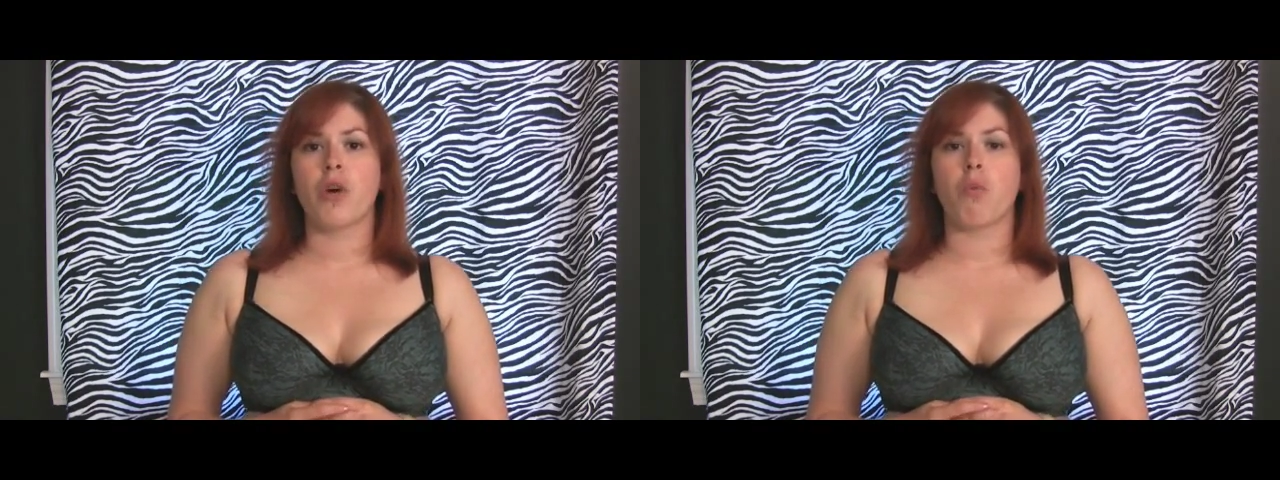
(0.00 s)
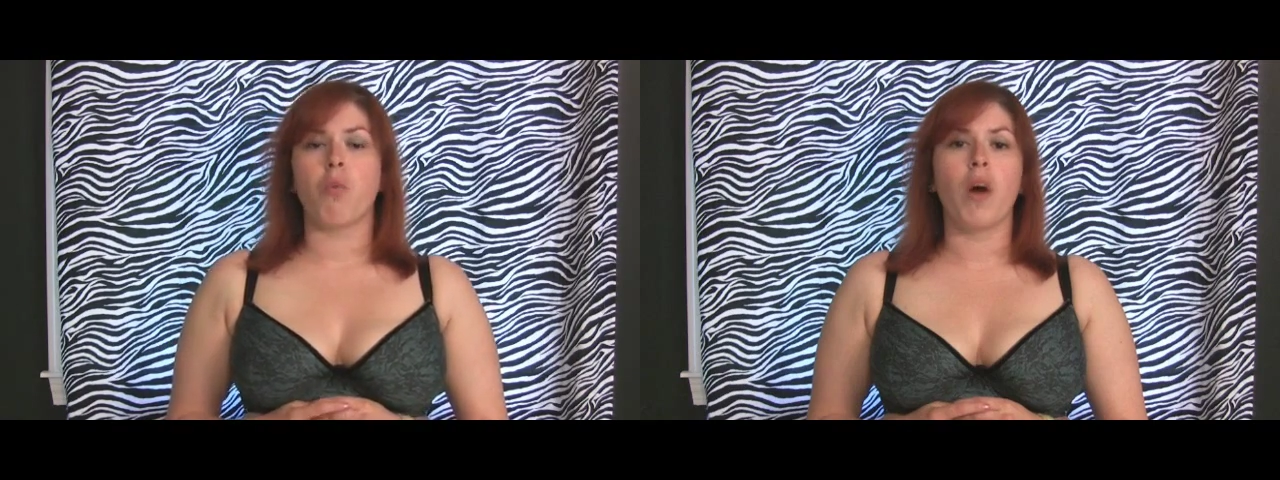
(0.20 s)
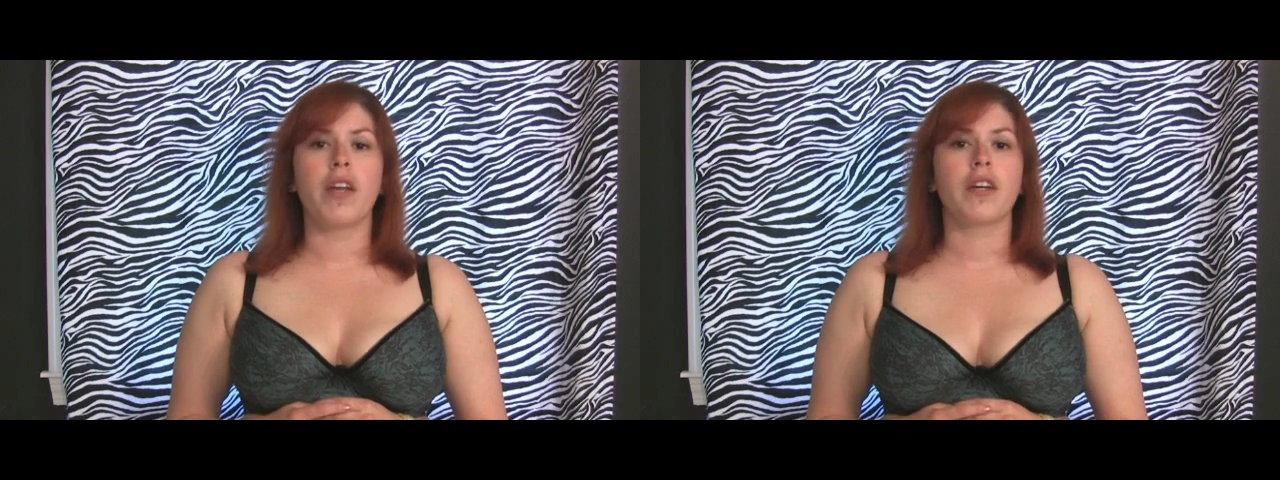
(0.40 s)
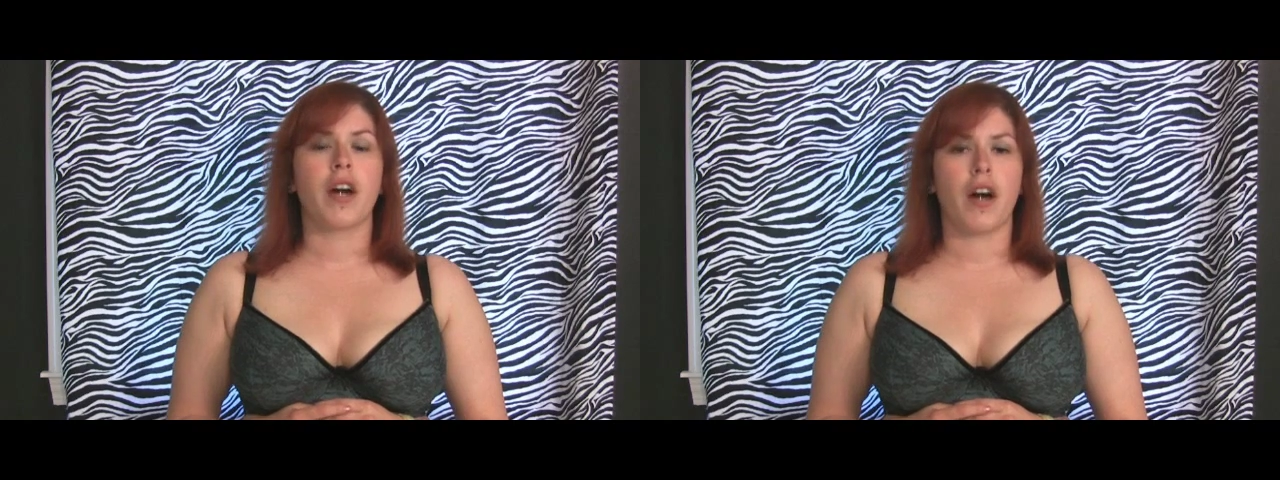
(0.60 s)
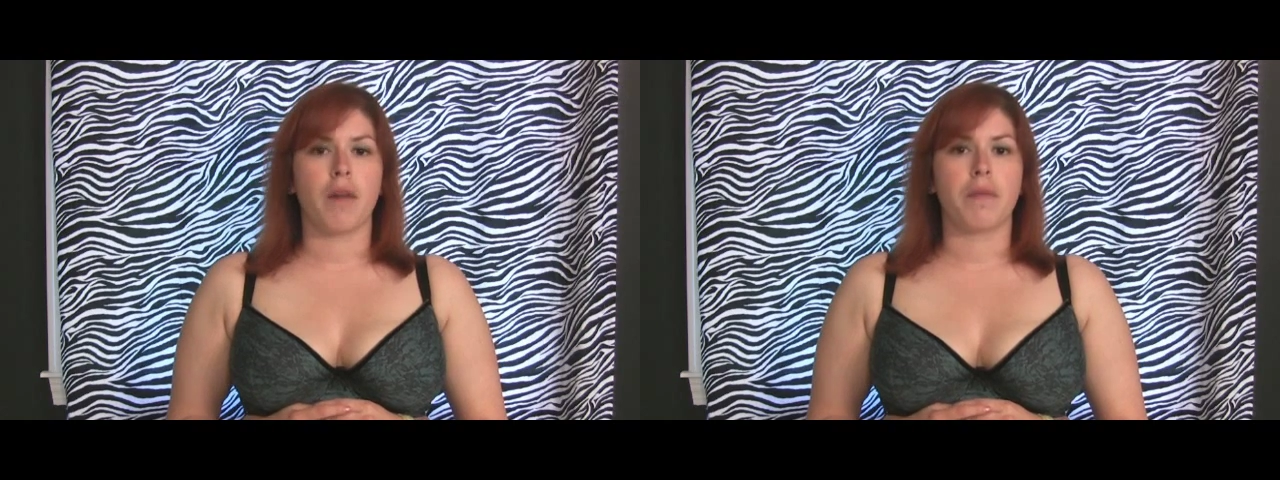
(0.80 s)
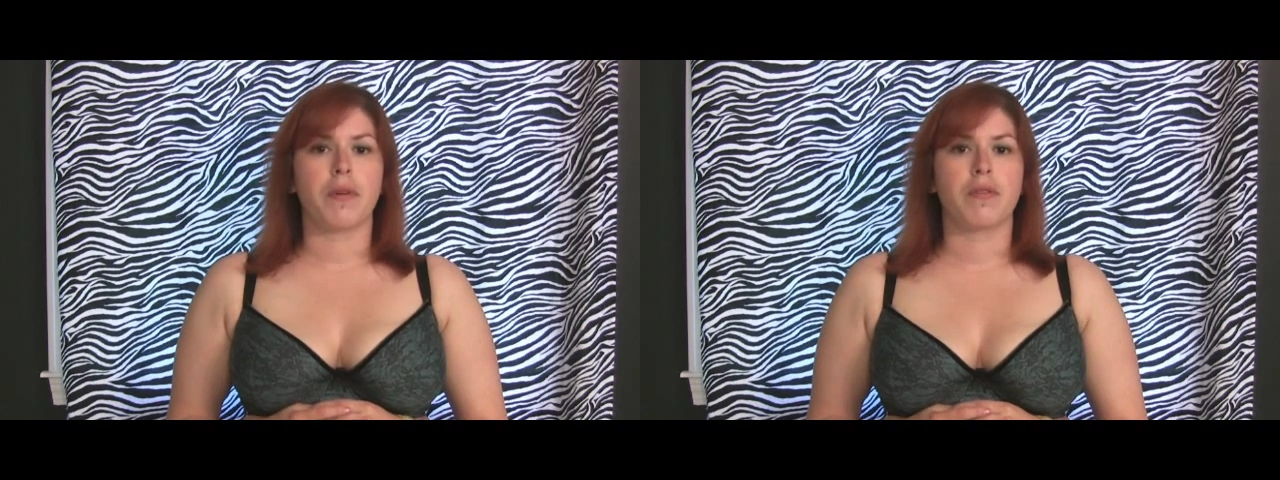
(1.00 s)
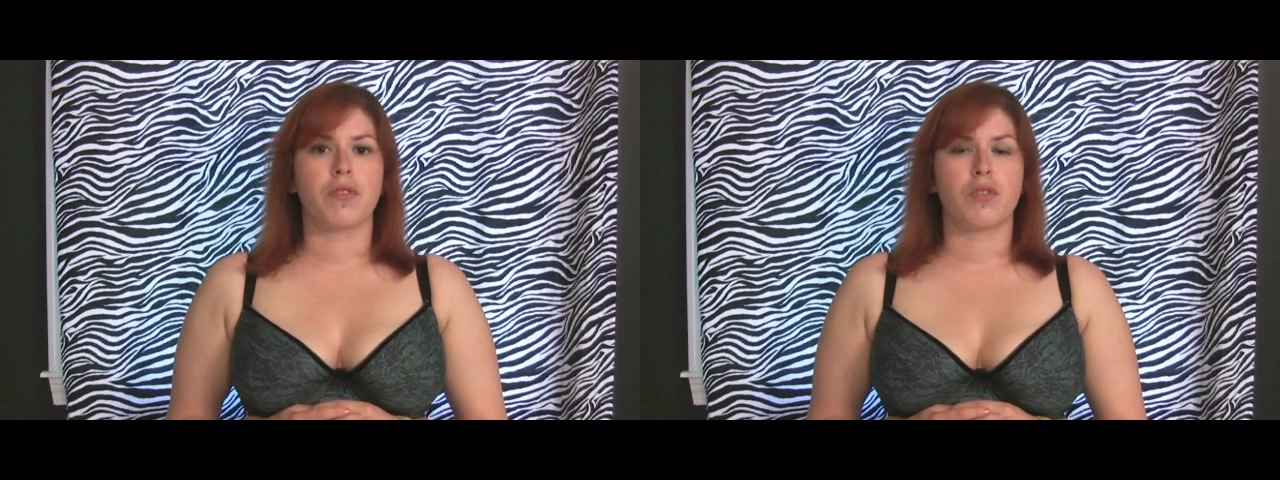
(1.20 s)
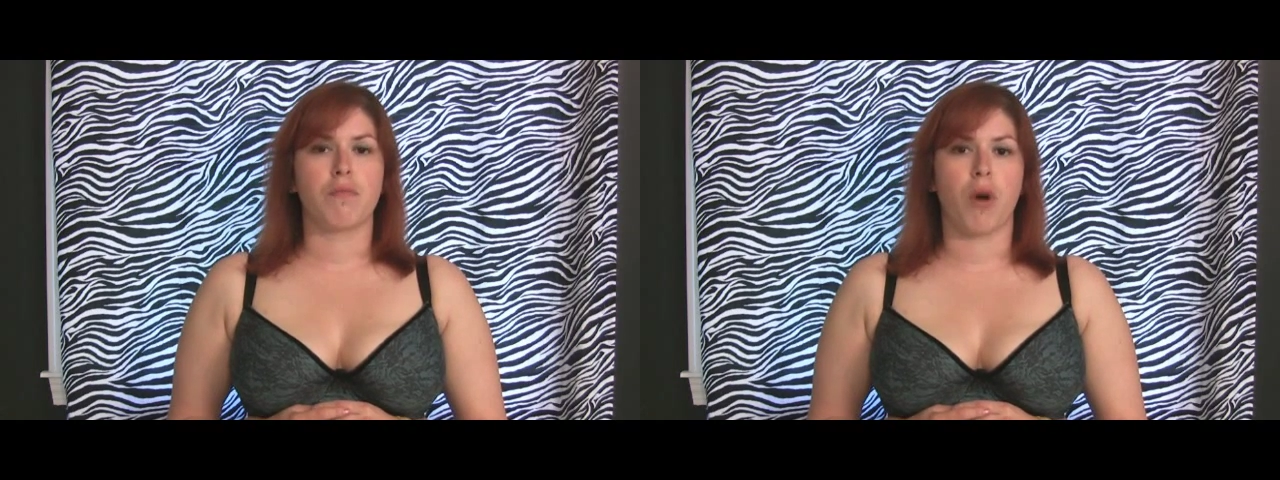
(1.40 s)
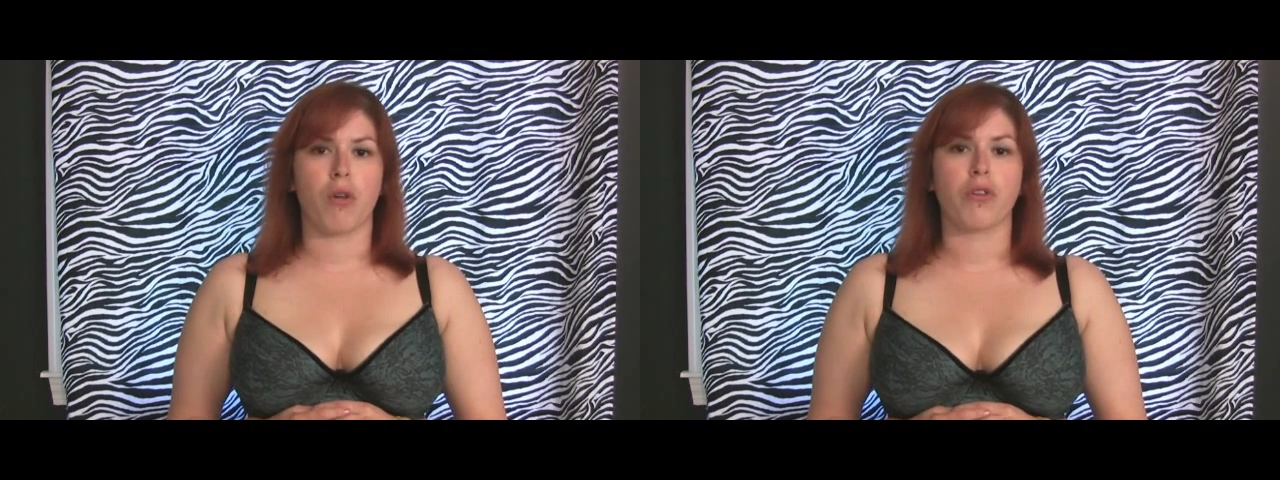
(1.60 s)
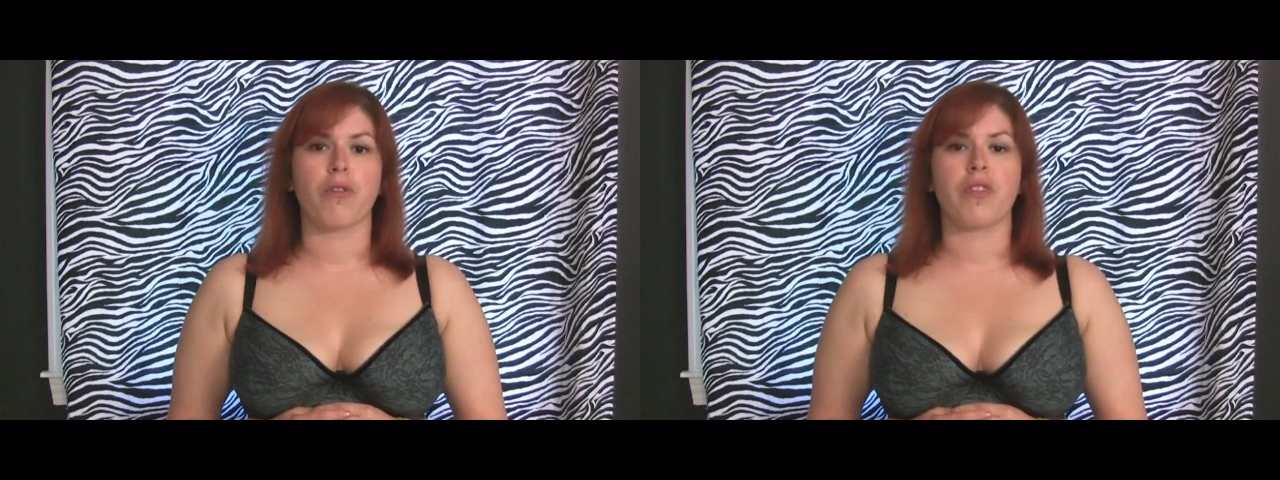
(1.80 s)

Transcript: 1 cup smaller